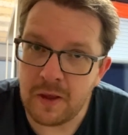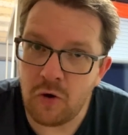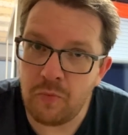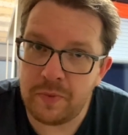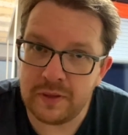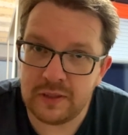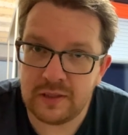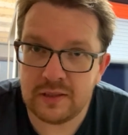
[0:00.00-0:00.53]

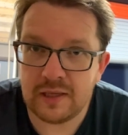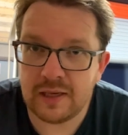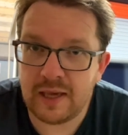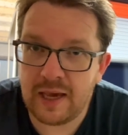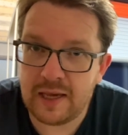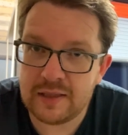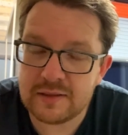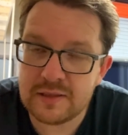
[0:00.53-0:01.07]
opening the
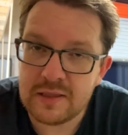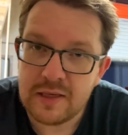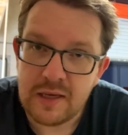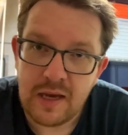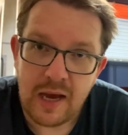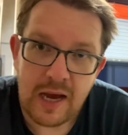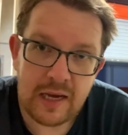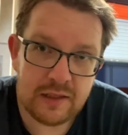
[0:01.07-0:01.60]
gate,
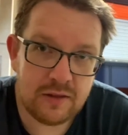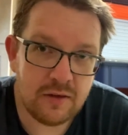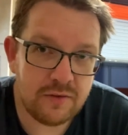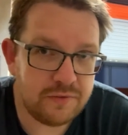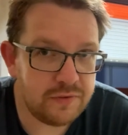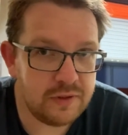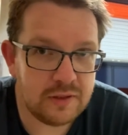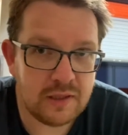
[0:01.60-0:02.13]
I
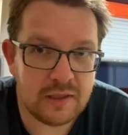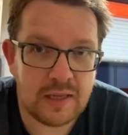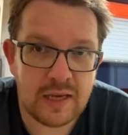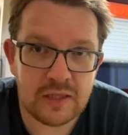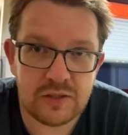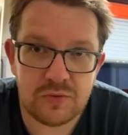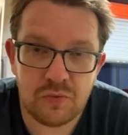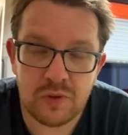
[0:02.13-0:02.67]
don't think
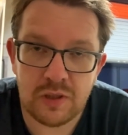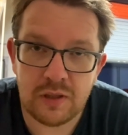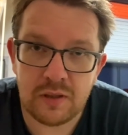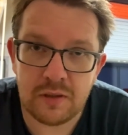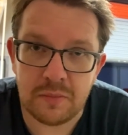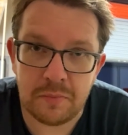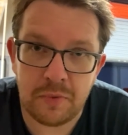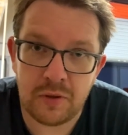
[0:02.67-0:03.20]
that
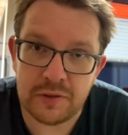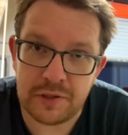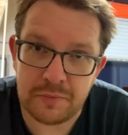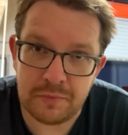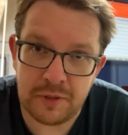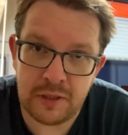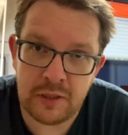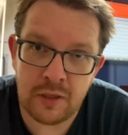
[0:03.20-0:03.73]
will bother
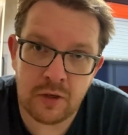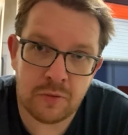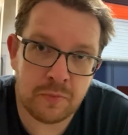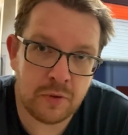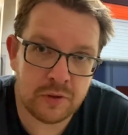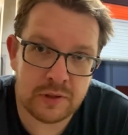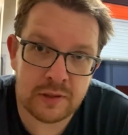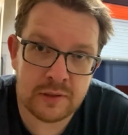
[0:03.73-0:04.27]
me or
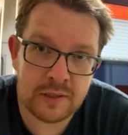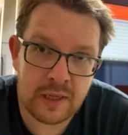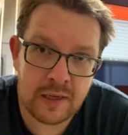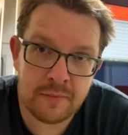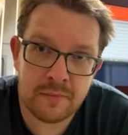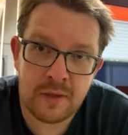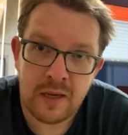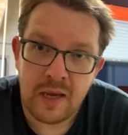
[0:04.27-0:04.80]
bother
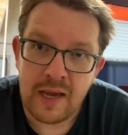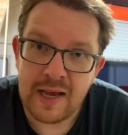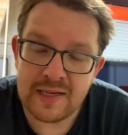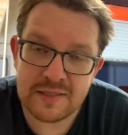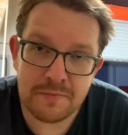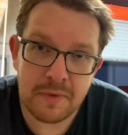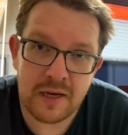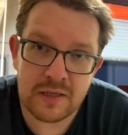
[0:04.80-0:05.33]
them
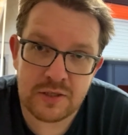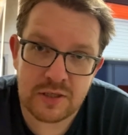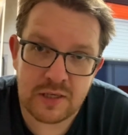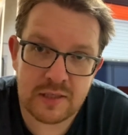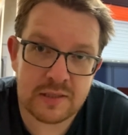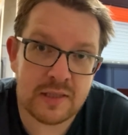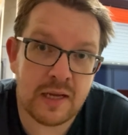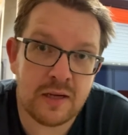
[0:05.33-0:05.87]
as much
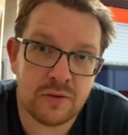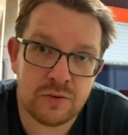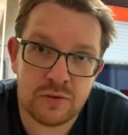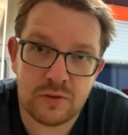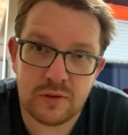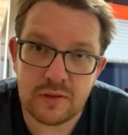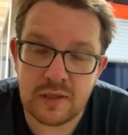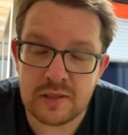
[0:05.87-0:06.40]
as that
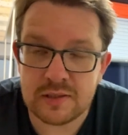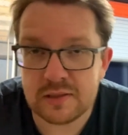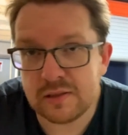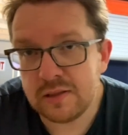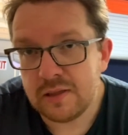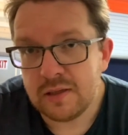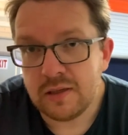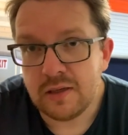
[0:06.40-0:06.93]

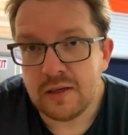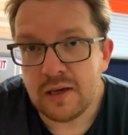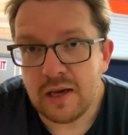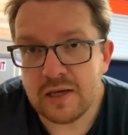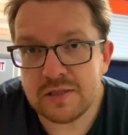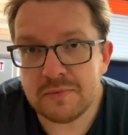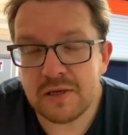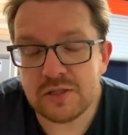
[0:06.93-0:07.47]
as
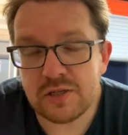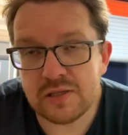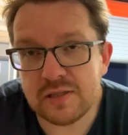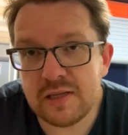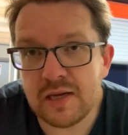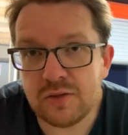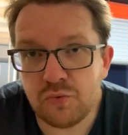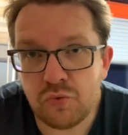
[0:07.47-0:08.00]
much as
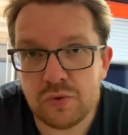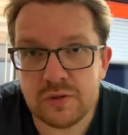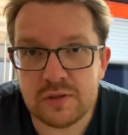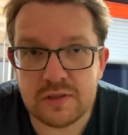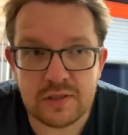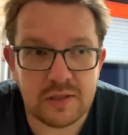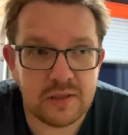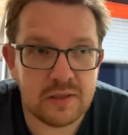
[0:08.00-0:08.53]
that
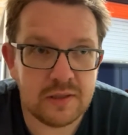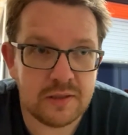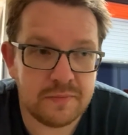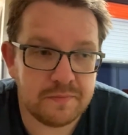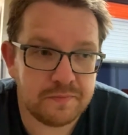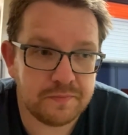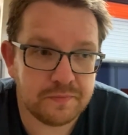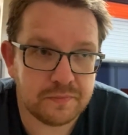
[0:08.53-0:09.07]
would
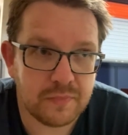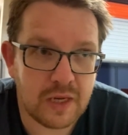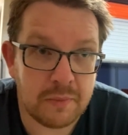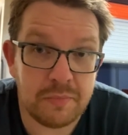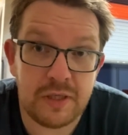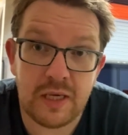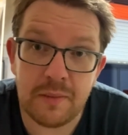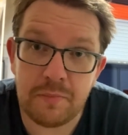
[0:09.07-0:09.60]

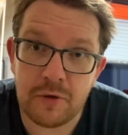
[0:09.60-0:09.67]
be a